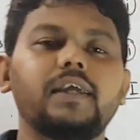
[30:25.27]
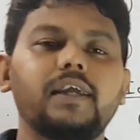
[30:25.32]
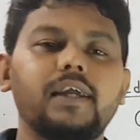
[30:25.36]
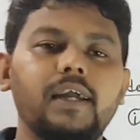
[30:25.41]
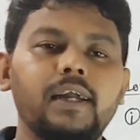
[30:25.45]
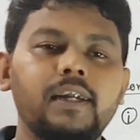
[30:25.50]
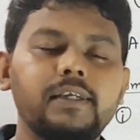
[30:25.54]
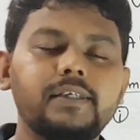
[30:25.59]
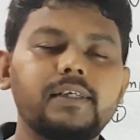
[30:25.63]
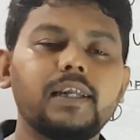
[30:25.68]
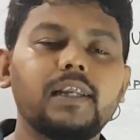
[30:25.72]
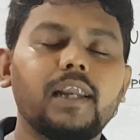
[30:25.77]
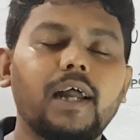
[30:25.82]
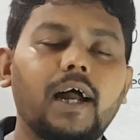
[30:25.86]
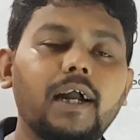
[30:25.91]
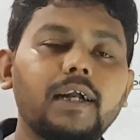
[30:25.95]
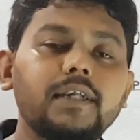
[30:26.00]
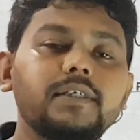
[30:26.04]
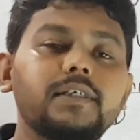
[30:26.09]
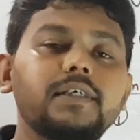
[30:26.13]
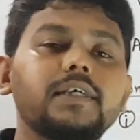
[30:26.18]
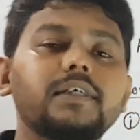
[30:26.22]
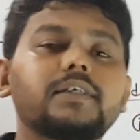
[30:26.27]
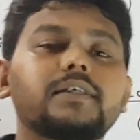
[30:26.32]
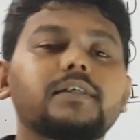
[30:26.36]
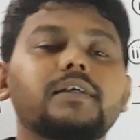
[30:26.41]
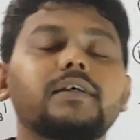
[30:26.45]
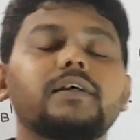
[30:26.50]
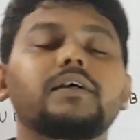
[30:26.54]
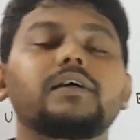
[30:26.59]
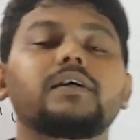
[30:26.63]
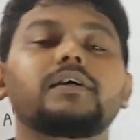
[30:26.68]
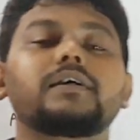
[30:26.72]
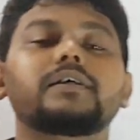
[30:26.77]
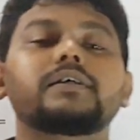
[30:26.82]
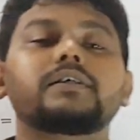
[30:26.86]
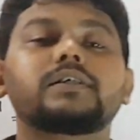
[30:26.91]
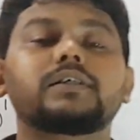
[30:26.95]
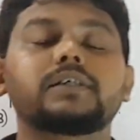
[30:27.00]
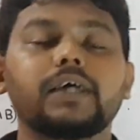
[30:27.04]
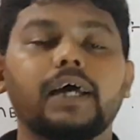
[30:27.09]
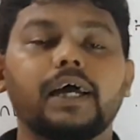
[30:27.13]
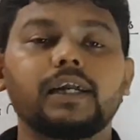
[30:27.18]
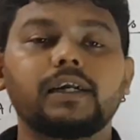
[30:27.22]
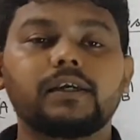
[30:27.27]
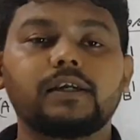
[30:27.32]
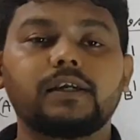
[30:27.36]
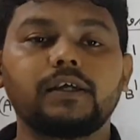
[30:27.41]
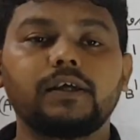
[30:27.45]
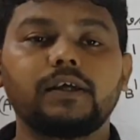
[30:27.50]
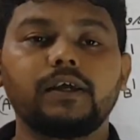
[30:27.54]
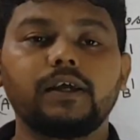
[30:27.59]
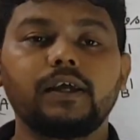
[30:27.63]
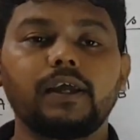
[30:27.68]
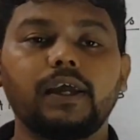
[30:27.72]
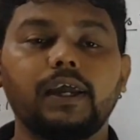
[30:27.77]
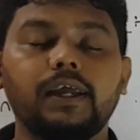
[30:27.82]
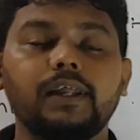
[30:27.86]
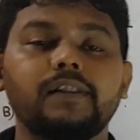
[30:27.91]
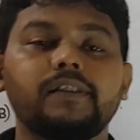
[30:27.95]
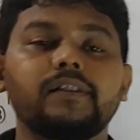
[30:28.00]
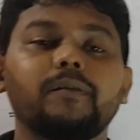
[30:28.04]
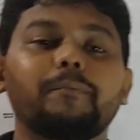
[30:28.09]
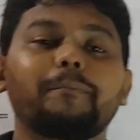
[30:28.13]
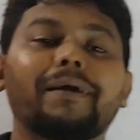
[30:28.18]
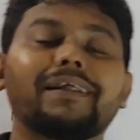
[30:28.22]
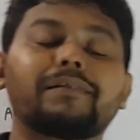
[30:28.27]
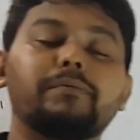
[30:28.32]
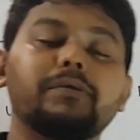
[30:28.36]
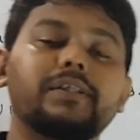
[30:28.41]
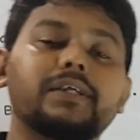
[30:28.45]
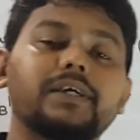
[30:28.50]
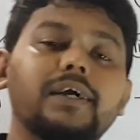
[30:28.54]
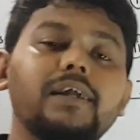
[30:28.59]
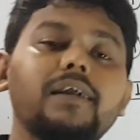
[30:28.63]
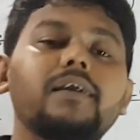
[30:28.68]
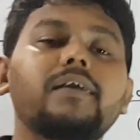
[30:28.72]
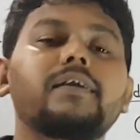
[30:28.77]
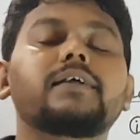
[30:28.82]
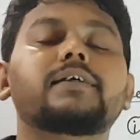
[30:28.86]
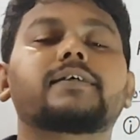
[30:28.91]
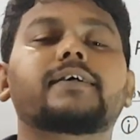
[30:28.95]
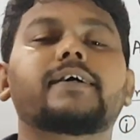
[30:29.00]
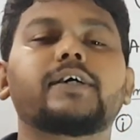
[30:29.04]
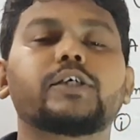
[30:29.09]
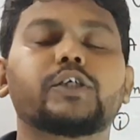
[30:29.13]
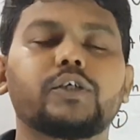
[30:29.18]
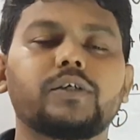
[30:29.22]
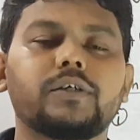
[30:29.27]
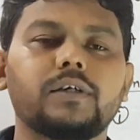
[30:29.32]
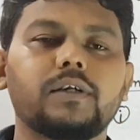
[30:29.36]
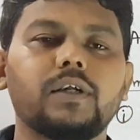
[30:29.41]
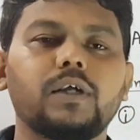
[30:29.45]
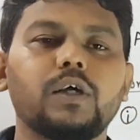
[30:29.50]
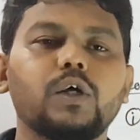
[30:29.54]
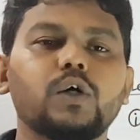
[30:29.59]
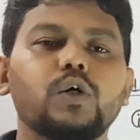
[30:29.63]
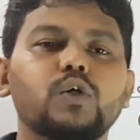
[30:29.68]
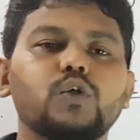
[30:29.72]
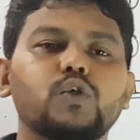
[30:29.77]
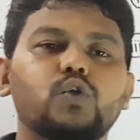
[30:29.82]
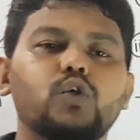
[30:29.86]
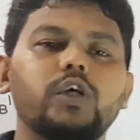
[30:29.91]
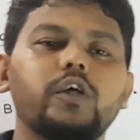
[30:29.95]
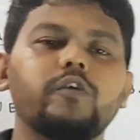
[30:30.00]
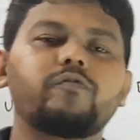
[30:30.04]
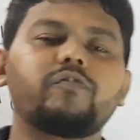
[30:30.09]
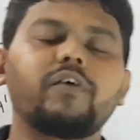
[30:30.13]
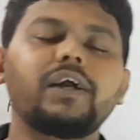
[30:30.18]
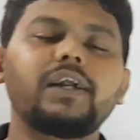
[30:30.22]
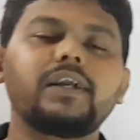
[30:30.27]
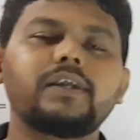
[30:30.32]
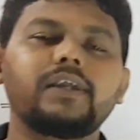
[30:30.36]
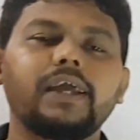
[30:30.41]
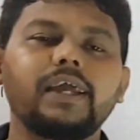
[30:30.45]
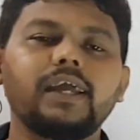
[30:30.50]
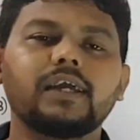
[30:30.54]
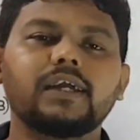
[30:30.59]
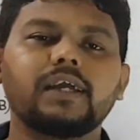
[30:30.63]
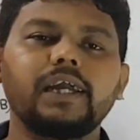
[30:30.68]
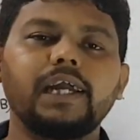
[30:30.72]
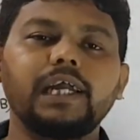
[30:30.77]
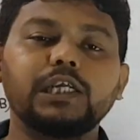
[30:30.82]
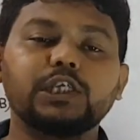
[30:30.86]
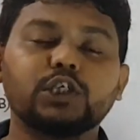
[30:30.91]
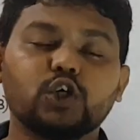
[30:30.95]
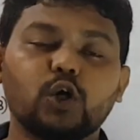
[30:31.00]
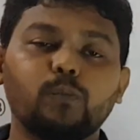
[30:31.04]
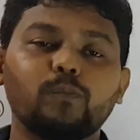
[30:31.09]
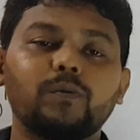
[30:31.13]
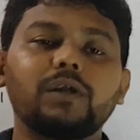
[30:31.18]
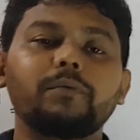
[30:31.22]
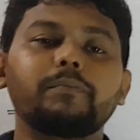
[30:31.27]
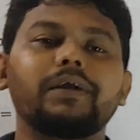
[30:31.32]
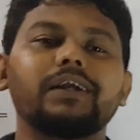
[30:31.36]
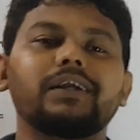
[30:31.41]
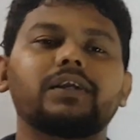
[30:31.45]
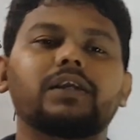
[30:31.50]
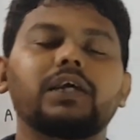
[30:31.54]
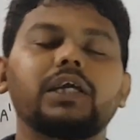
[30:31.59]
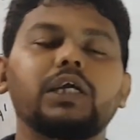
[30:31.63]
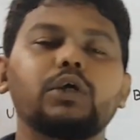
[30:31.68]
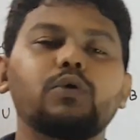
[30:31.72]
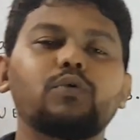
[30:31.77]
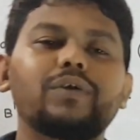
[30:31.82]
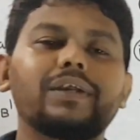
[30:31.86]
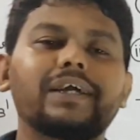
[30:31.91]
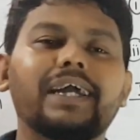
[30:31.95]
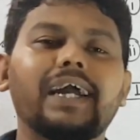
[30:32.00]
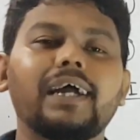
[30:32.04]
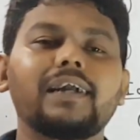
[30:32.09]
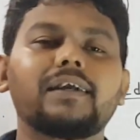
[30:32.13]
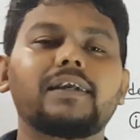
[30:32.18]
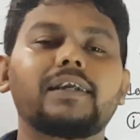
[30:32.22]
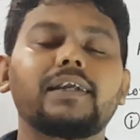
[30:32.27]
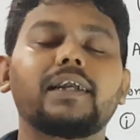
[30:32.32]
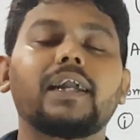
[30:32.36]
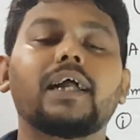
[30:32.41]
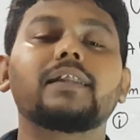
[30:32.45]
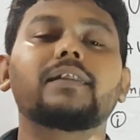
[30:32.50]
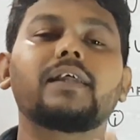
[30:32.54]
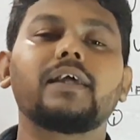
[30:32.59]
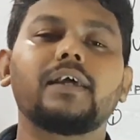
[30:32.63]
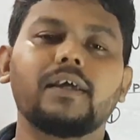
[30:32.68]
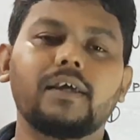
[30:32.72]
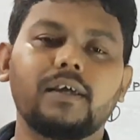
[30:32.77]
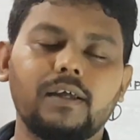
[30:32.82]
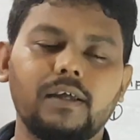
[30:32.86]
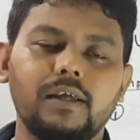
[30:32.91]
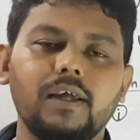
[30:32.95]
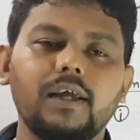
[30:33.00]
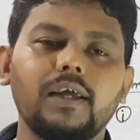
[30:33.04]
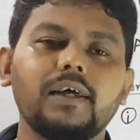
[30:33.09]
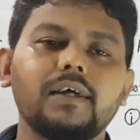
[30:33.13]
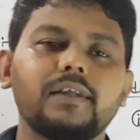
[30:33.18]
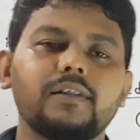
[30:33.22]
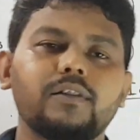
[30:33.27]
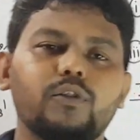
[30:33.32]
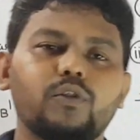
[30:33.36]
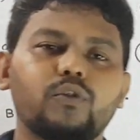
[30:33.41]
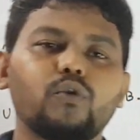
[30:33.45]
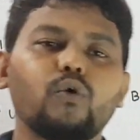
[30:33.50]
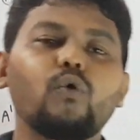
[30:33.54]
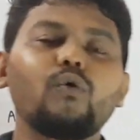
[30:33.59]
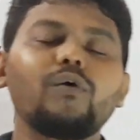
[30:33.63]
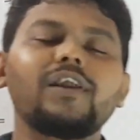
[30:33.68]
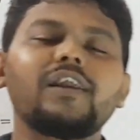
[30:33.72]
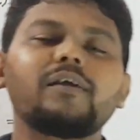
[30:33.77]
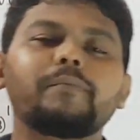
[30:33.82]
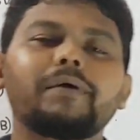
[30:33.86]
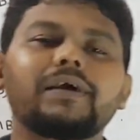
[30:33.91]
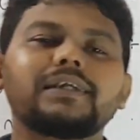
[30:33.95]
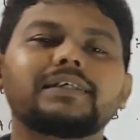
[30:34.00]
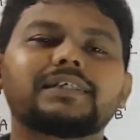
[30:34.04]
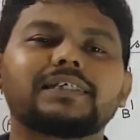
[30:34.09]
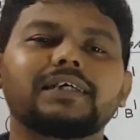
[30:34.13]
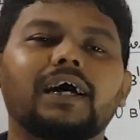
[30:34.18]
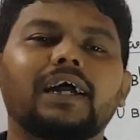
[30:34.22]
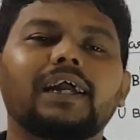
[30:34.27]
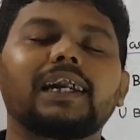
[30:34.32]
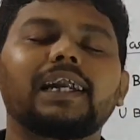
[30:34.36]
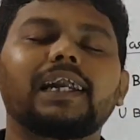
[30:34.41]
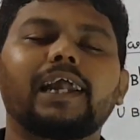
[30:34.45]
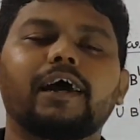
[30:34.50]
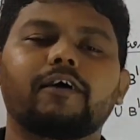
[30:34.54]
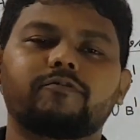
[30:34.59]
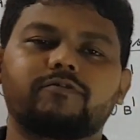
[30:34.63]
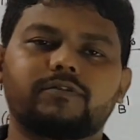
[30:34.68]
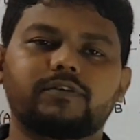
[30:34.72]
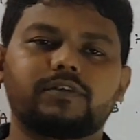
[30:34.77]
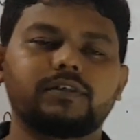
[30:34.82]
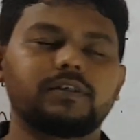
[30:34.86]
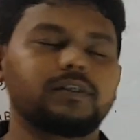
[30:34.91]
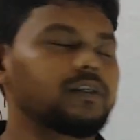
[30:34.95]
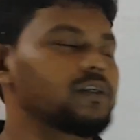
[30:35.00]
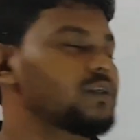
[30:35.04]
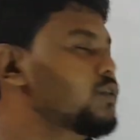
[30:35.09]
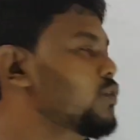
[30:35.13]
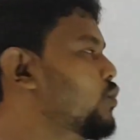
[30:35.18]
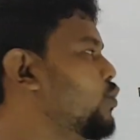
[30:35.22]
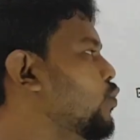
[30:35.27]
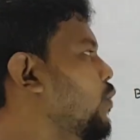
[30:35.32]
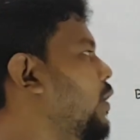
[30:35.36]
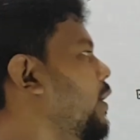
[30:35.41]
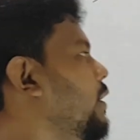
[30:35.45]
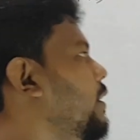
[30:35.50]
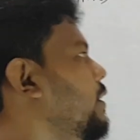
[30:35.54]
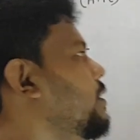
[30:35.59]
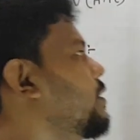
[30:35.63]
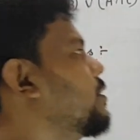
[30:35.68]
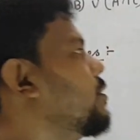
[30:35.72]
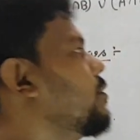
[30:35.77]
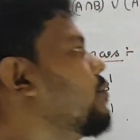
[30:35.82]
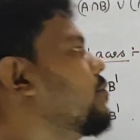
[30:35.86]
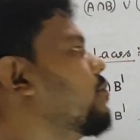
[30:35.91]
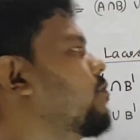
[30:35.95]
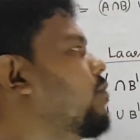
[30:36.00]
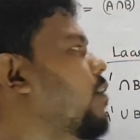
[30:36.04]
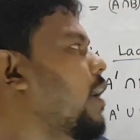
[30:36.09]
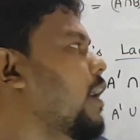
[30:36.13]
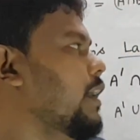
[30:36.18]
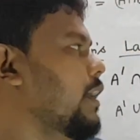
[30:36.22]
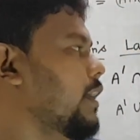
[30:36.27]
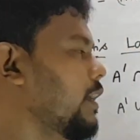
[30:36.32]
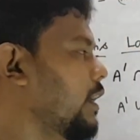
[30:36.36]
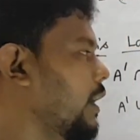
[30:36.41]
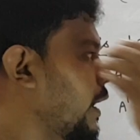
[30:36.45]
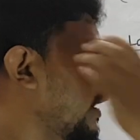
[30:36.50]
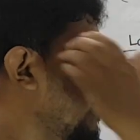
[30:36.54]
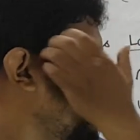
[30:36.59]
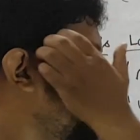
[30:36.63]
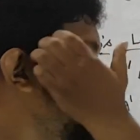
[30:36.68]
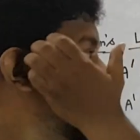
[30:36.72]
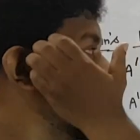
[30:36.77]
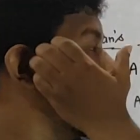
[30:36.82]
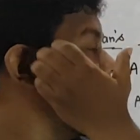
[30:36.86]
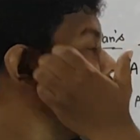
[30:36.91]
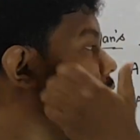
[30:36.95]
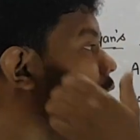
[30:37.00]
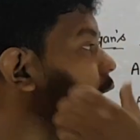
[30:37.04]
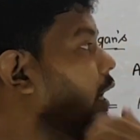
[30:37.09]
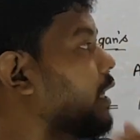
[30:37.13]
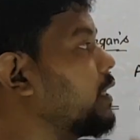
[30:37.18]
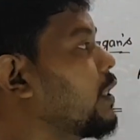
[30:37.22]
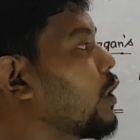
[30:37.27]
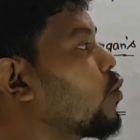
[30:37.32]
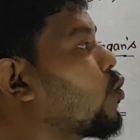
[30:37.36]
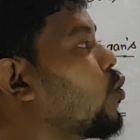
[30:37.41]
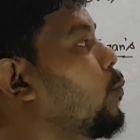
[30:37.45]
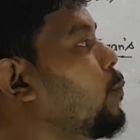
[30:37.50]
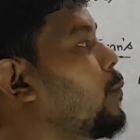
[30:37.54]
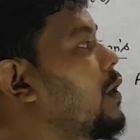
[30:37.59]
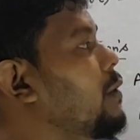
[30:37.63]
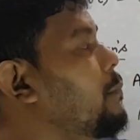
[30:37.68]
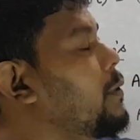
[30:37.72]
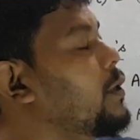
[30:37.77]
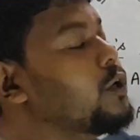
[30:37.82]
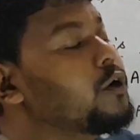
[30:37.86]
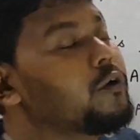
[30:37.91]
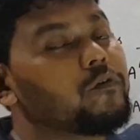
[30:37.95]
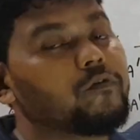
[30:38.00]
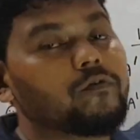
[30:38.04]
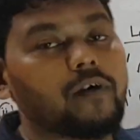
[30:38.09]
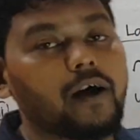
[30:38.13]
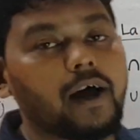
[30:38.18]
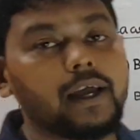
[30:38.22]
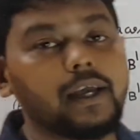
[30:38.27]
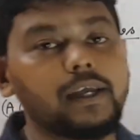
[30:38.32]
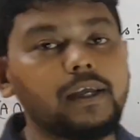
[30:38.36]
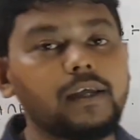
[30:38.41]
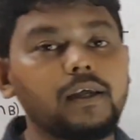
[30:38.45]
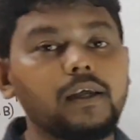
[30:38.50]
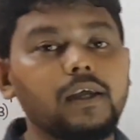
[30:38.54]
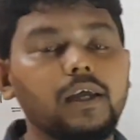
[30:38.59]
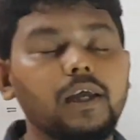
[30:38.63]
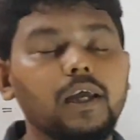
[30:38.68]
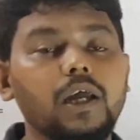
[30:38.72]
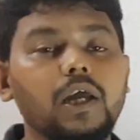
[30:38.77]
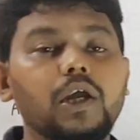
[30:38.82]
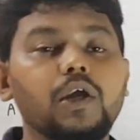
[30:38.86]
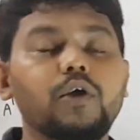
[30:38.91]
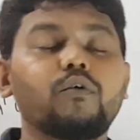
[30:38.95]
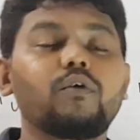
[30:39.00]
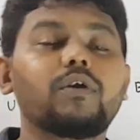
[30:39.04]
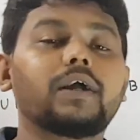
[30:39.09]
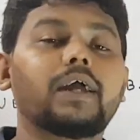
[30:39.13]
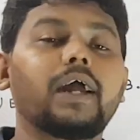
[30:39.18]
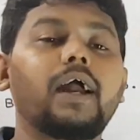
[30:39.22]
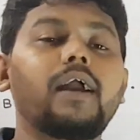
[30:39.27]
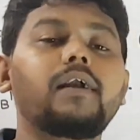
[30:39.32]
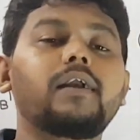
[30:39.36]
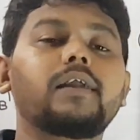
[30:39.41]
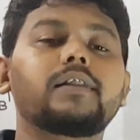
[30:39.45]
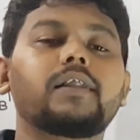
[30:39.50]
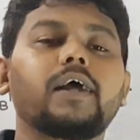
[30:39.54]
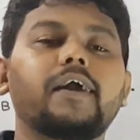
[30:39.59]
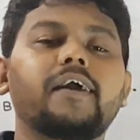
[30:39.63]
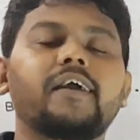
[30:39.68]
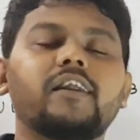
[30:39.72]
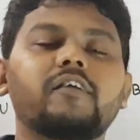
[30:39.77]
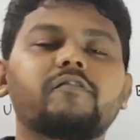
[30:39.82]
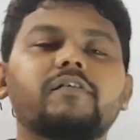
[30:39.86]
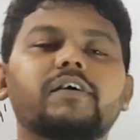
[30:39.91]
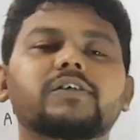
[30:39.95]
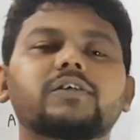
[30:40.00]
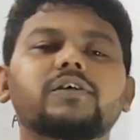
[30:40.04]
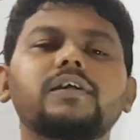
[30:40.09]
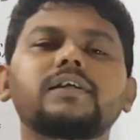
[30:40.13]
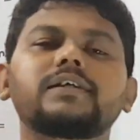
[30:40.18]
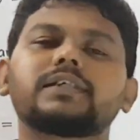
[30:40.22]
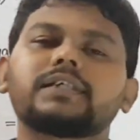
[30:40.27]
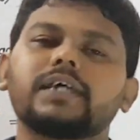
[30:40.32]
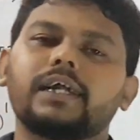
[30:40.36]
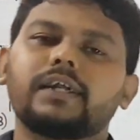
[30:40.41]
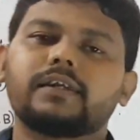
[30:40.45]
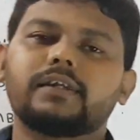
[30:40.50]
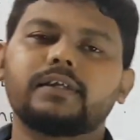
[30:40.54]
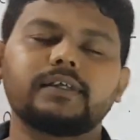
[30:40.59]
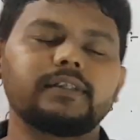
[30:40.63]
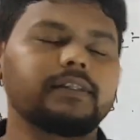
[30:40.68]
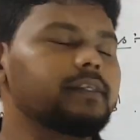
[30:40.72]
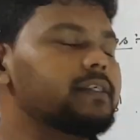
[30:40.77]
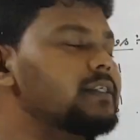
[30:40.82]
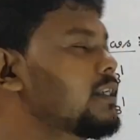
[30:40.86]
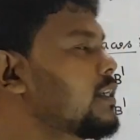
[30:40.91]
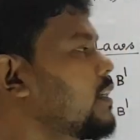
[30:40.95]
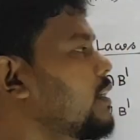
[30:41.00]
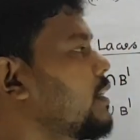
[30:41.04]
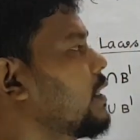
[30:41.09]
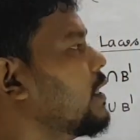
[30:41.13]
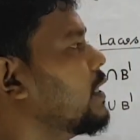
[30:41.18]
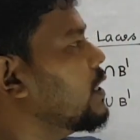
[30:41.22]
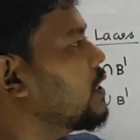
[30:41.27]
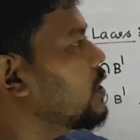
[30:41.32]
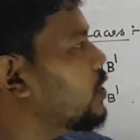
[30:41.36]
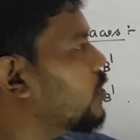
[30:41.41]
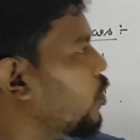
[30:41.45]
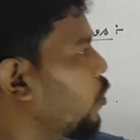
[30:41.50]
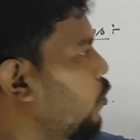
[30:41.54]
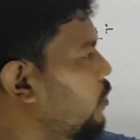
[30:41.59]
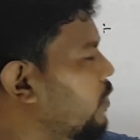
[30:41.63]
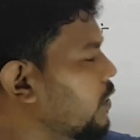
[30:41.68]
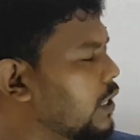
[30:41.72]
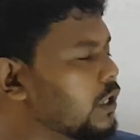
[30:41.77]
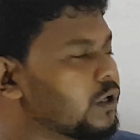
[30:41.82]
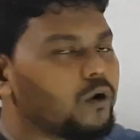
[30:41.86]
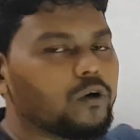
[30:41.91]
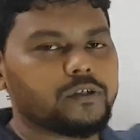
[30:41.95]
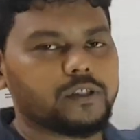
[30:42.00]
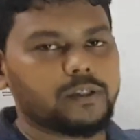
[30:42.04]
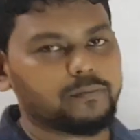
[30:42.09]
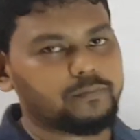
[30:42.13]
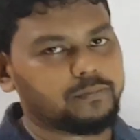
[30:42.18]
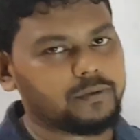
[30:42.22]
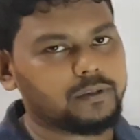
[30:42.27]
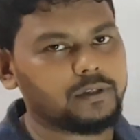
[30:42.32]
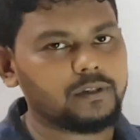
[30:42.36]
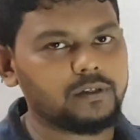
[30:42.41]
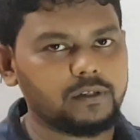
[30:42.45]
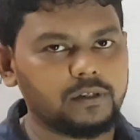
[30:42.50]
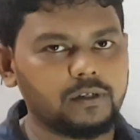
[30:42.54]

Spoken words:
It is the largest set in mathematical discussion. So if I take its complement, you will get nothing, no elements are left, so it is phi. And if you take the complement of phi, you will get the universal set. This is a theoretical concept.